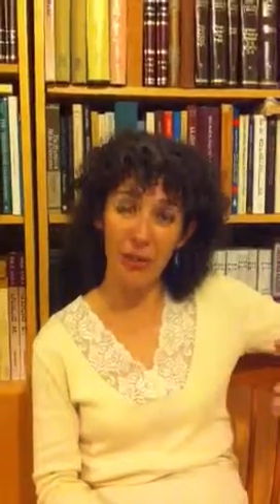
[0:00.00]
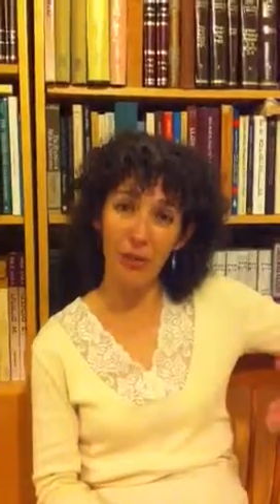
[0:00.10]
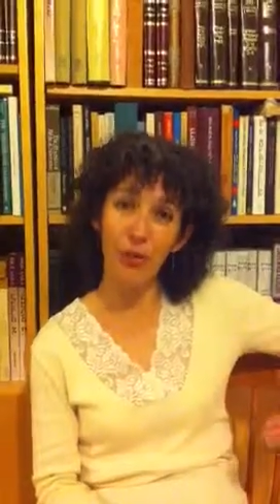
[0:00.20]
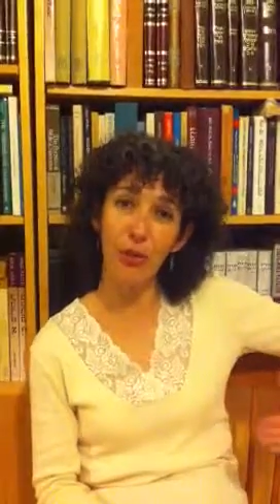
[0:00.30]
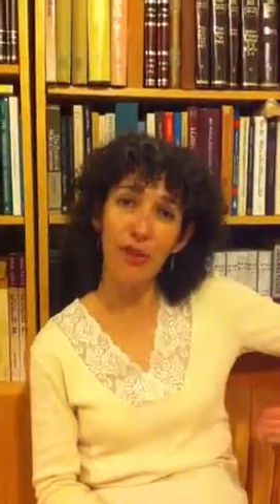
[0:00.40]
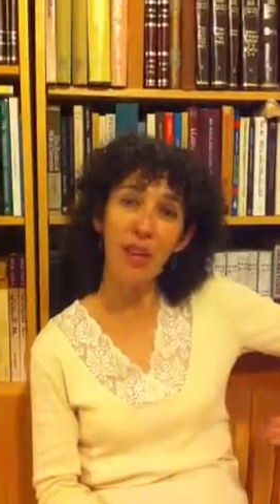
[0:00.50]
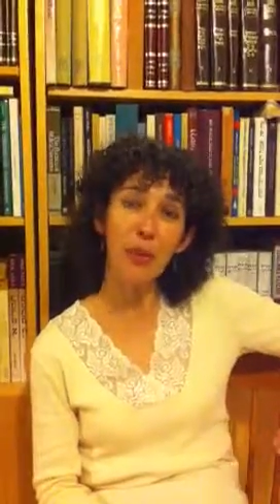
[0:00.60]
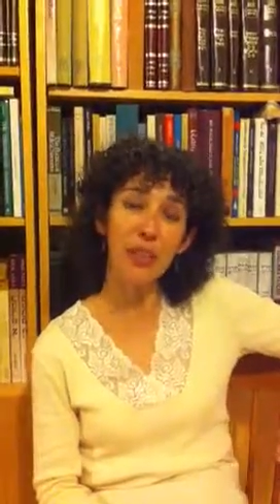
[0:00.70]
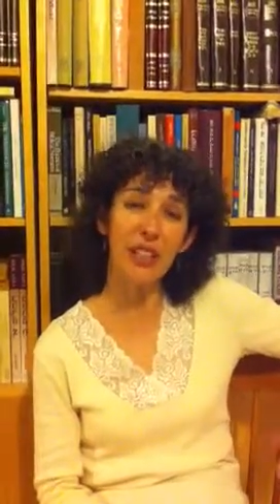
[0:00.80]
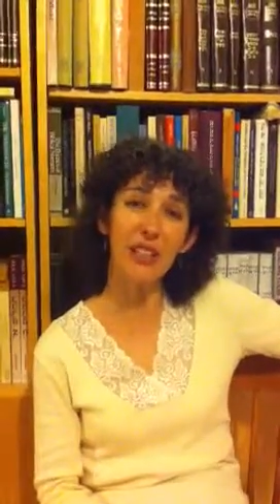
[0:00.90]
and from that
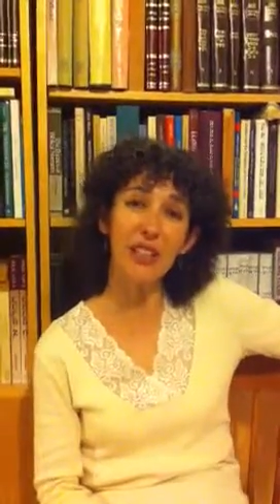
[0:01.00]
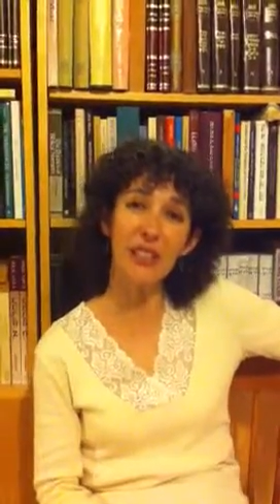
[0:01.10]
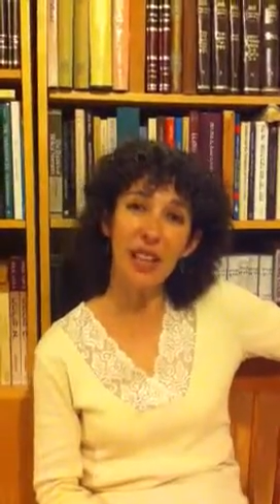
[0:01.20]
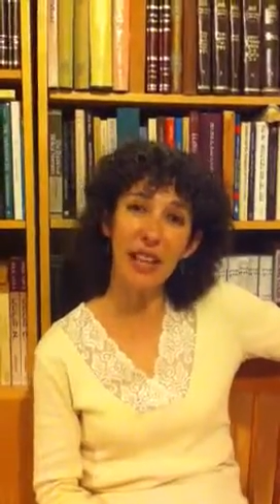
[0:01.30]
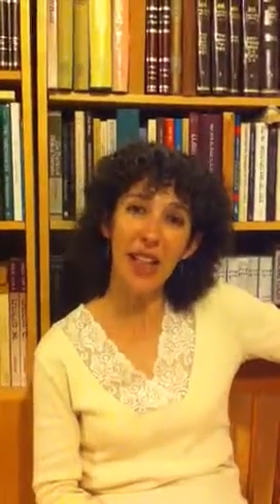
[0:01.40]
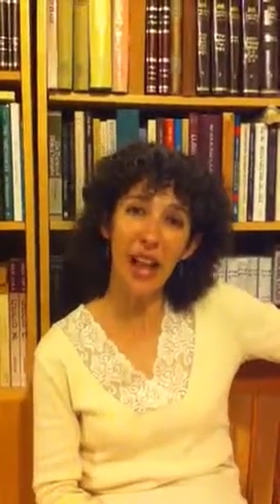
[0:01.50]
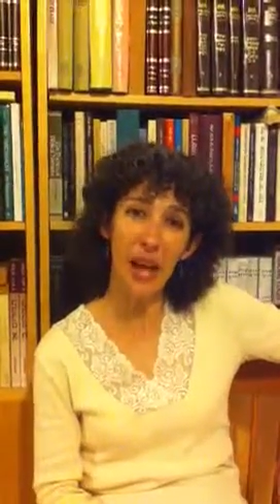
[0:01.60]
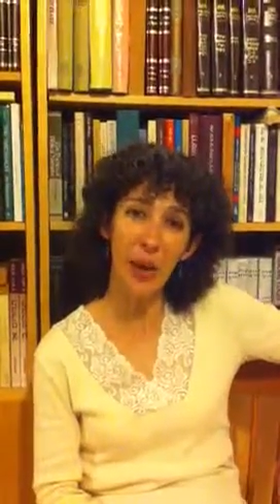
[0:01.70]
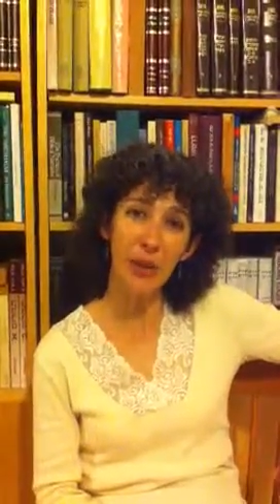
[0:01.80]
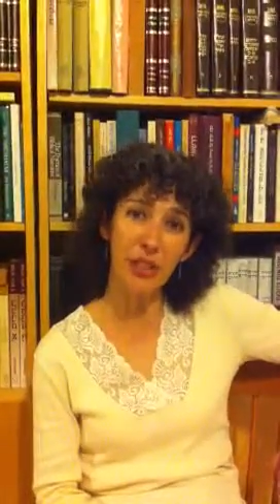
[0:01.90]
we can understand
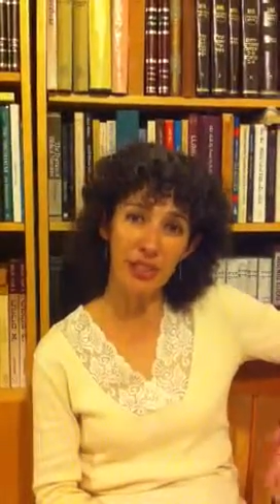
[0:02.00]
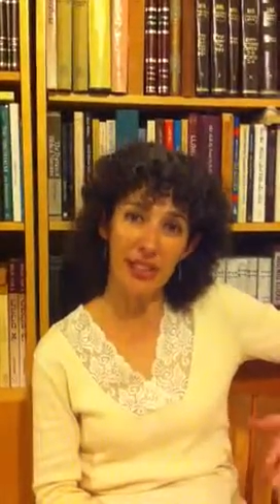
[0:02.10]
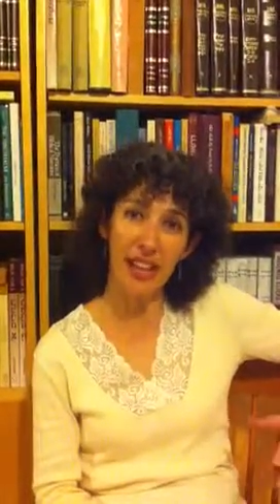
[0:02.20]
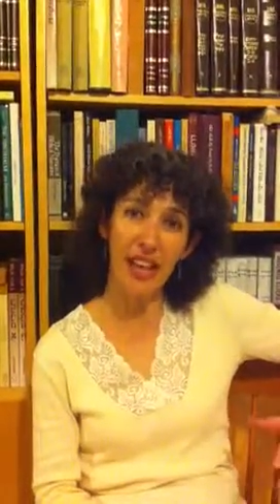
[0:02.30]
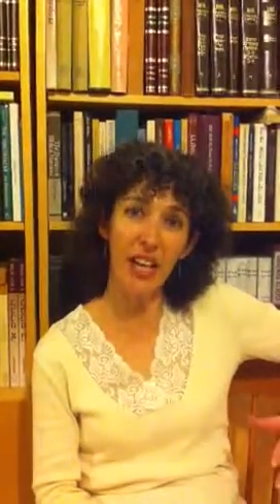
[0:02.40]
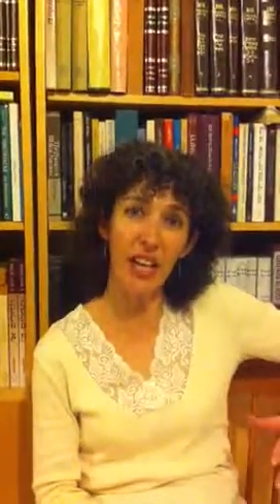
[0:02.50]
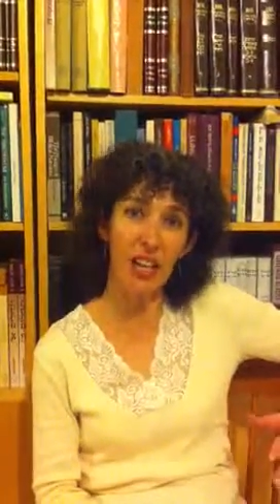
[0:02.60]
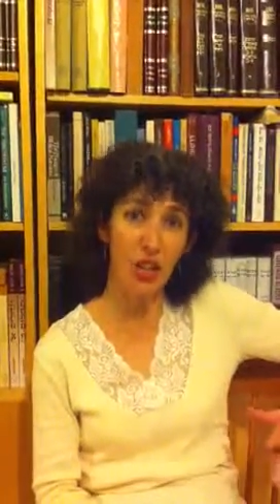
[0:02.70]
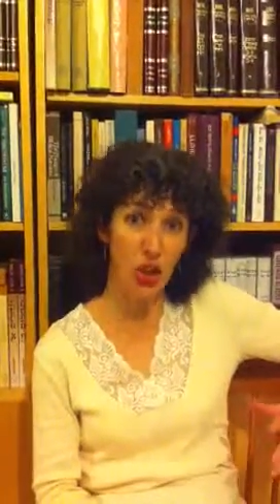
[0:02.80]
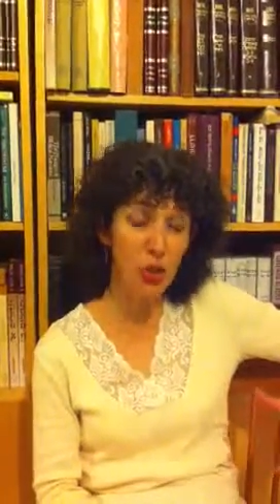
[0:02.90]
how the Tanakh
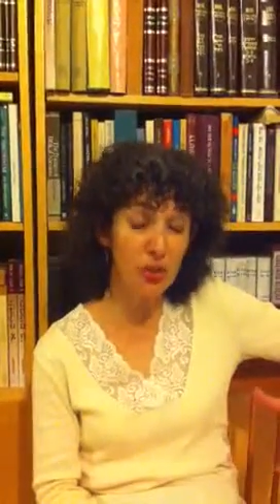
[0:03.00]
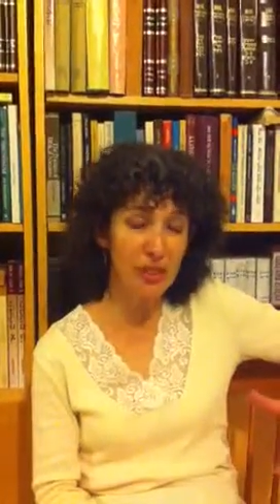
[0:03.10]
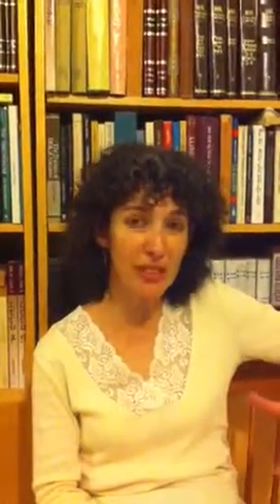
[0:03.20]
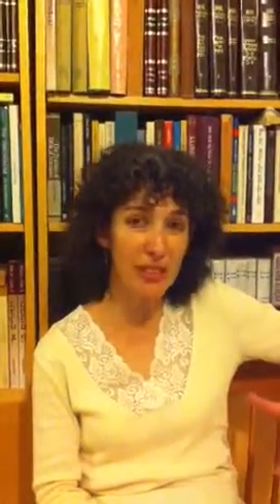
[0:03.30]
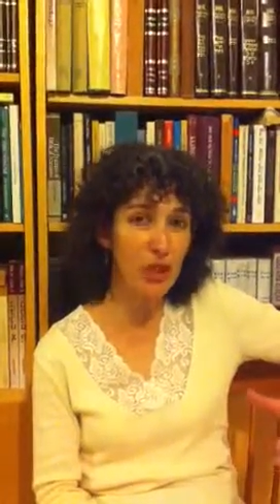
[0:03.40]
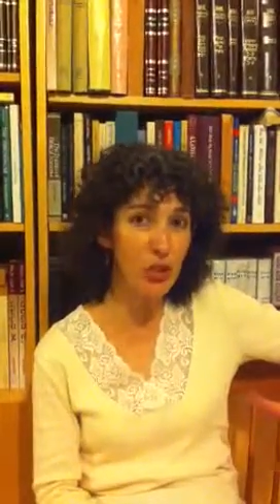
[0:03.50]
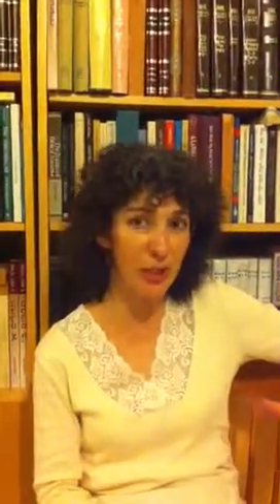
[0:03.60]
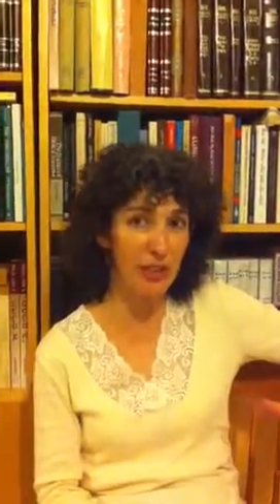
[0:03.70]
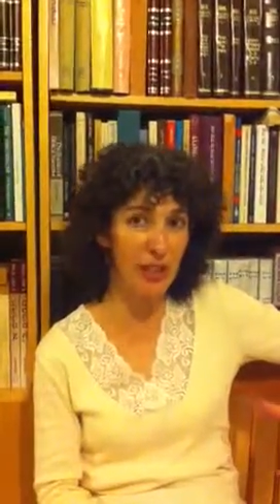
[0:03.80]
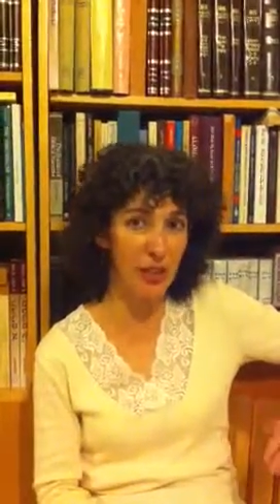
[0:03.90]
uses each
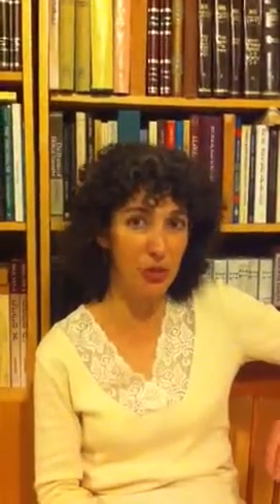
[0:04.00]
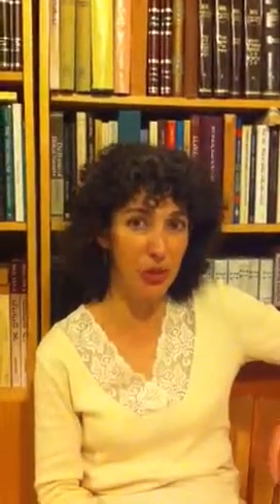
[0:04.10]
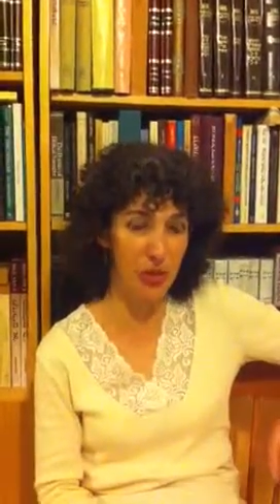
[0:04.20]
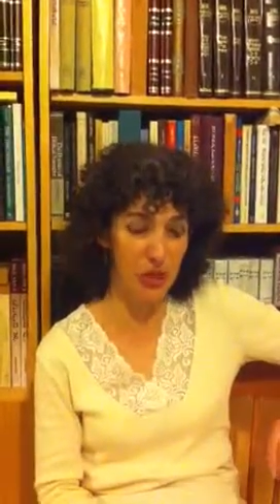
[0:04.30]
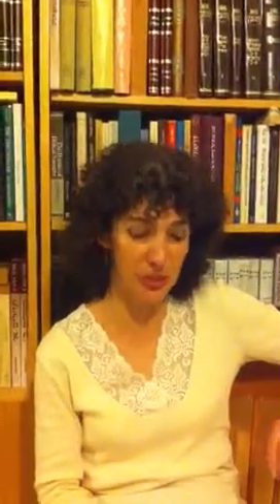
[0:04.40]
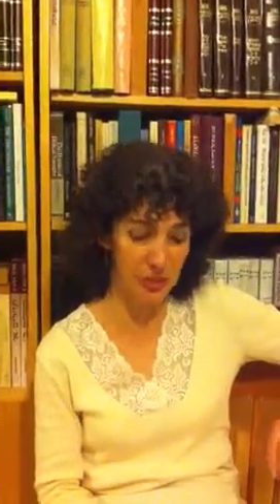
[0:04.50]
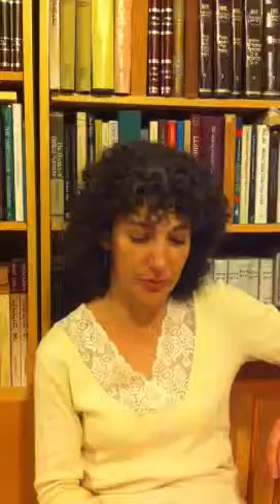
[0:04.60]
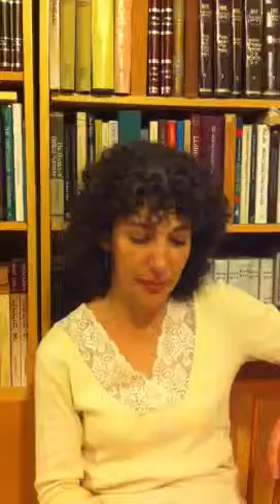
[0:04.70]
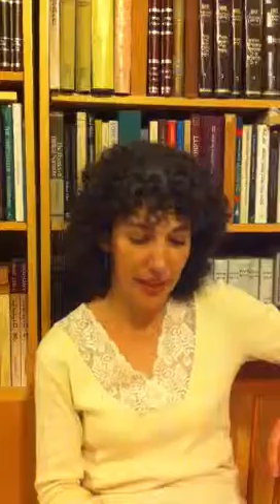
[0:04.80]
one of the expressions.